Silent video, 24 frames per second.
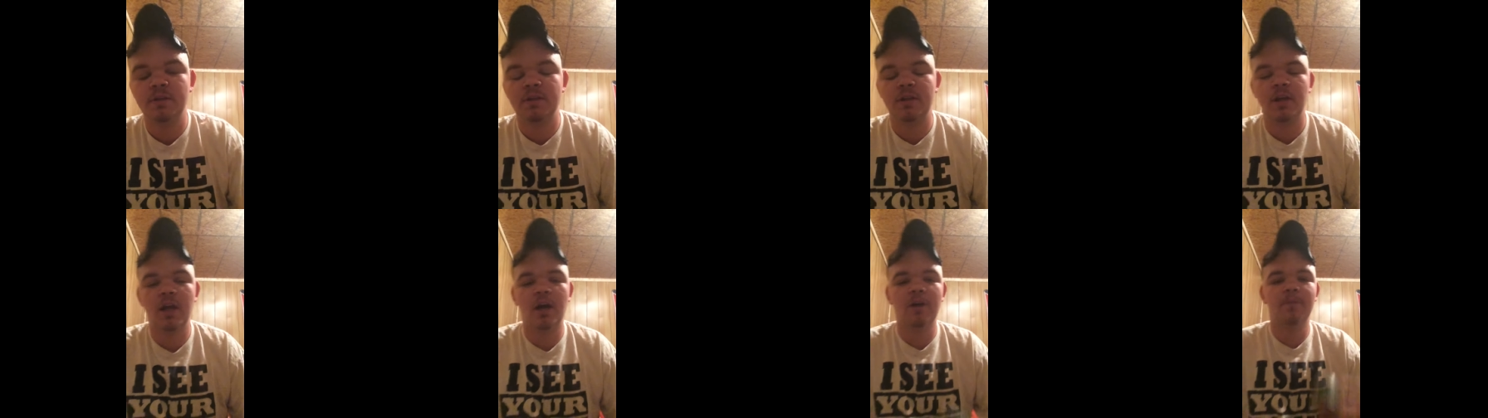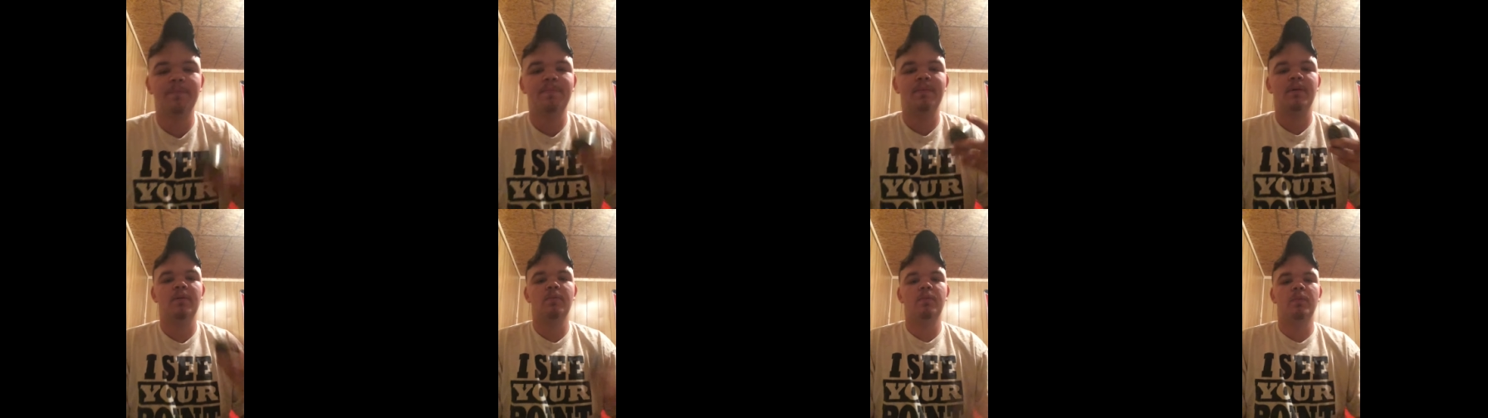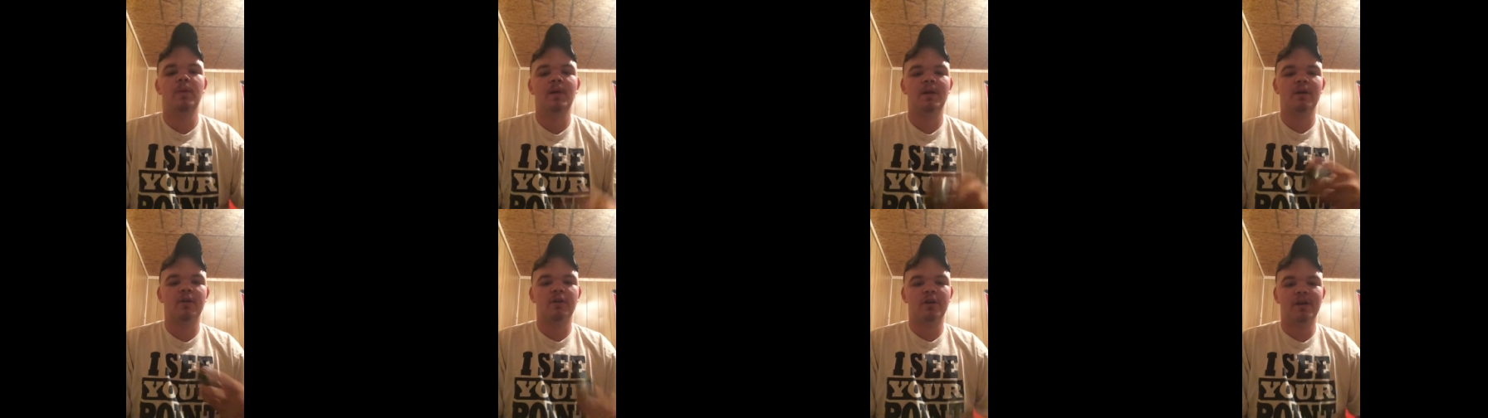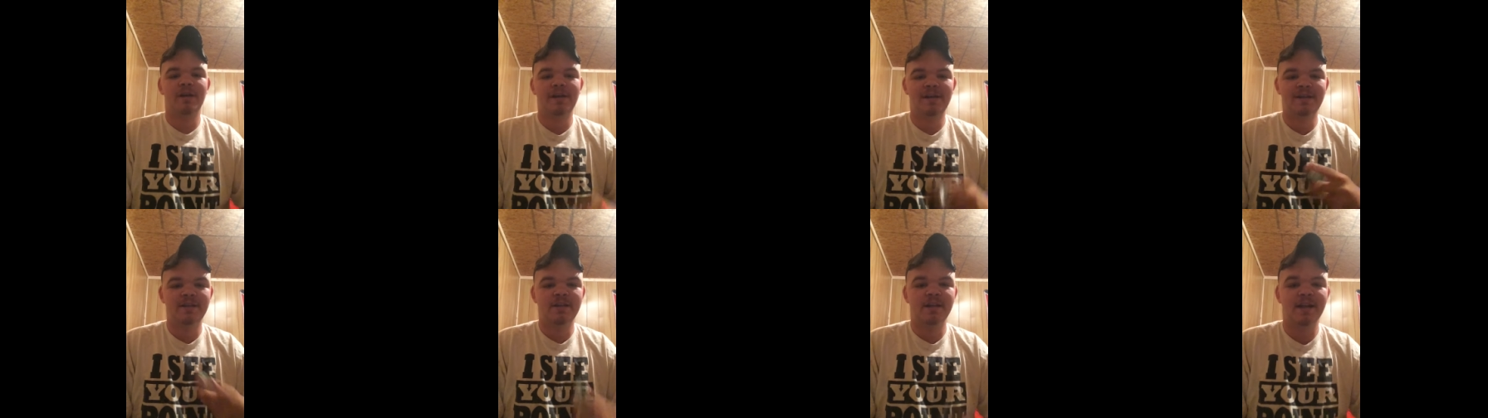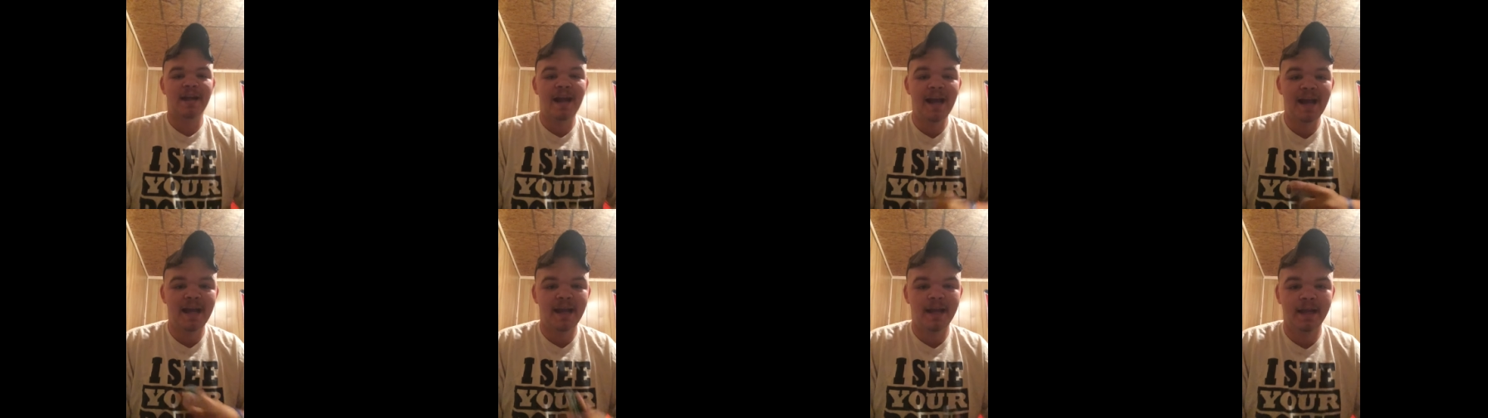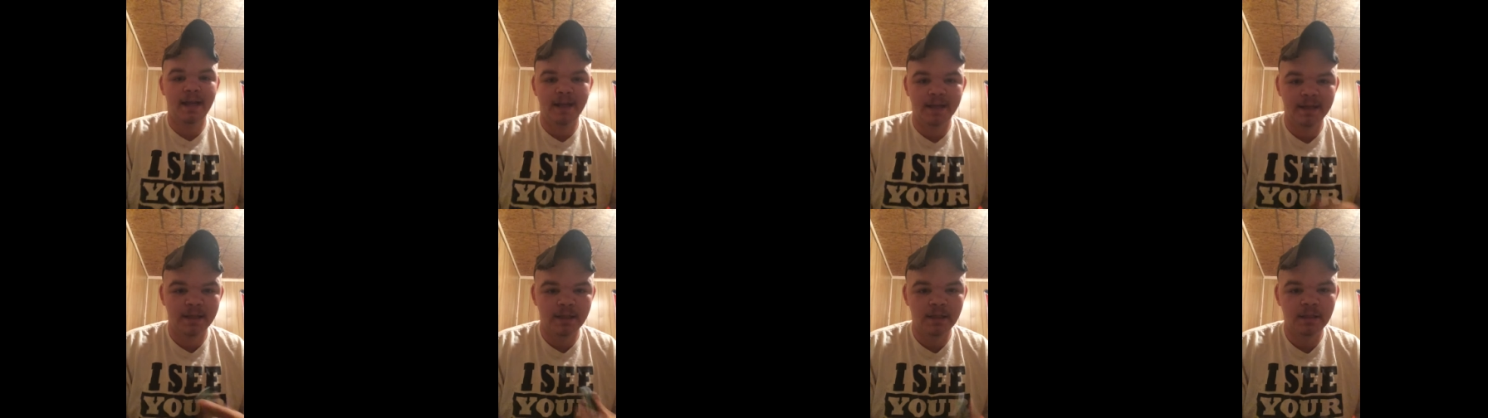Cope Wintergreen green
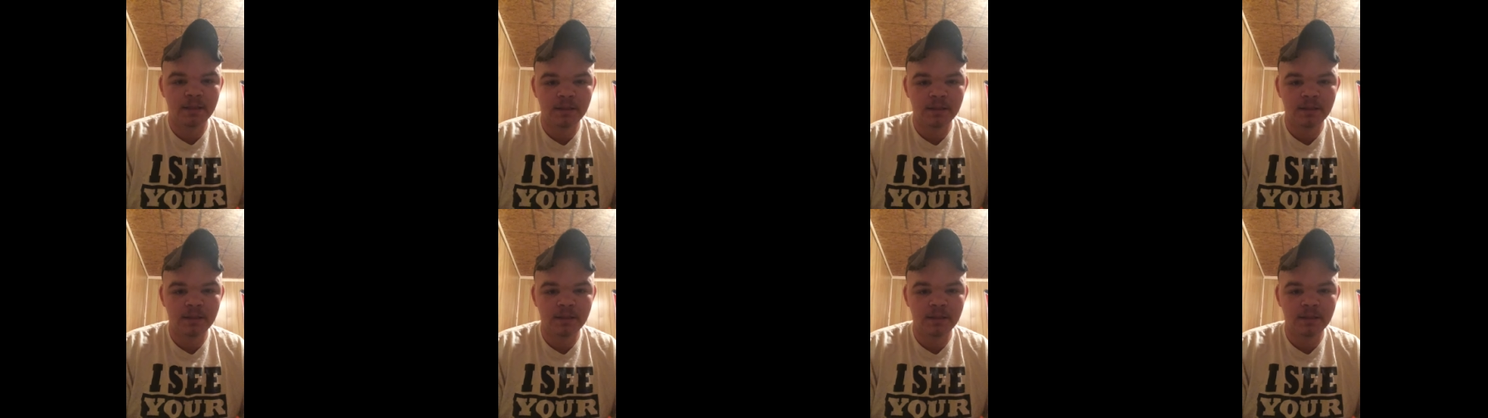today.